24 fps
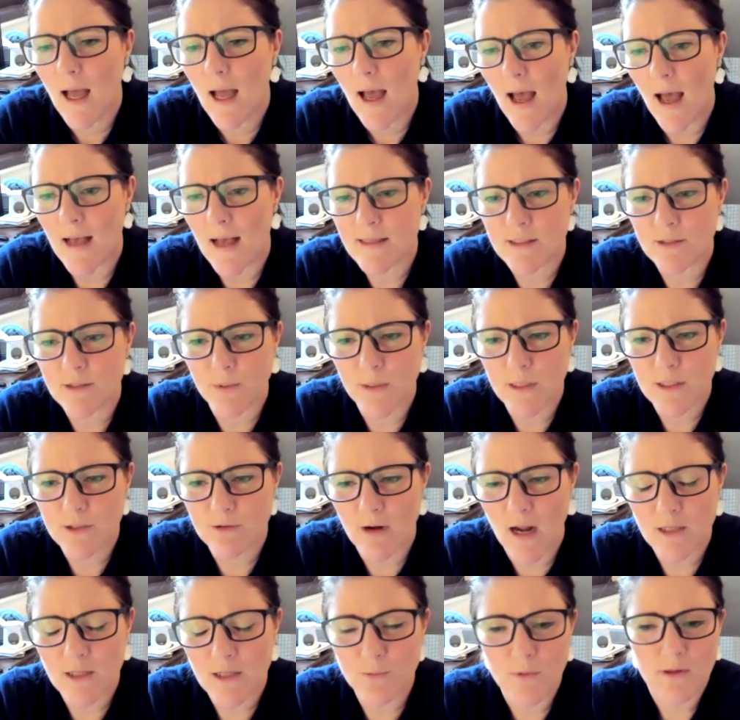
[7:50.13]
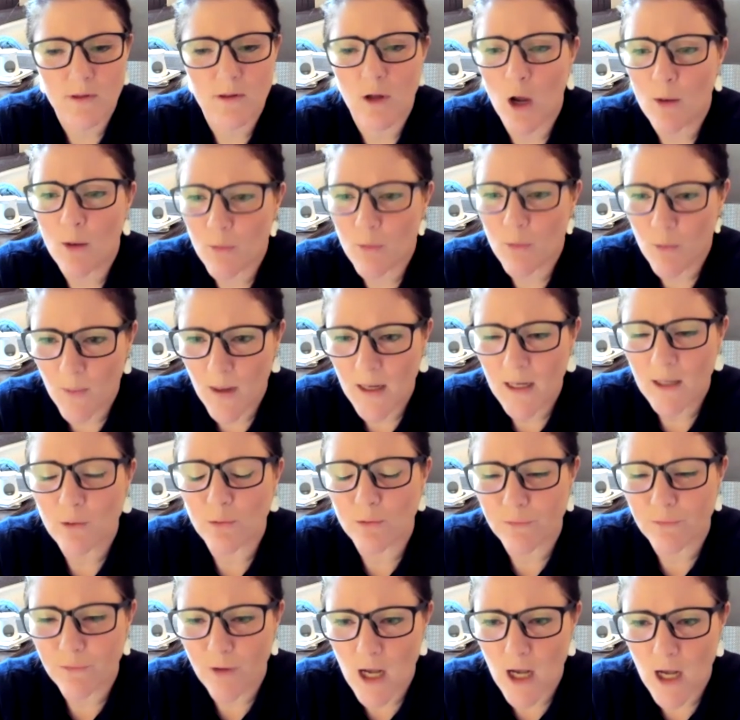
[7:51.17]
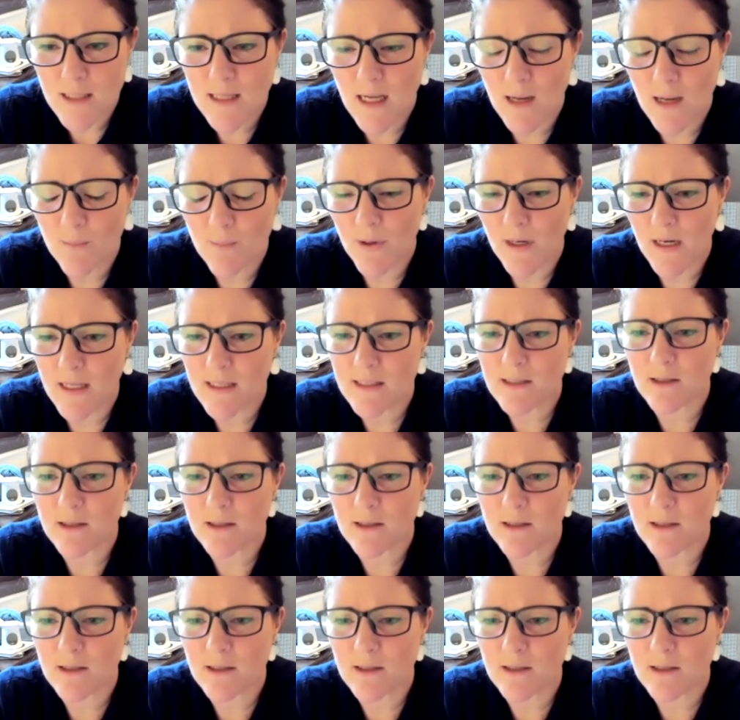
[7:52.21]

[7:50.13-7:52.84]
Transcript: has to interact with global medical device companies,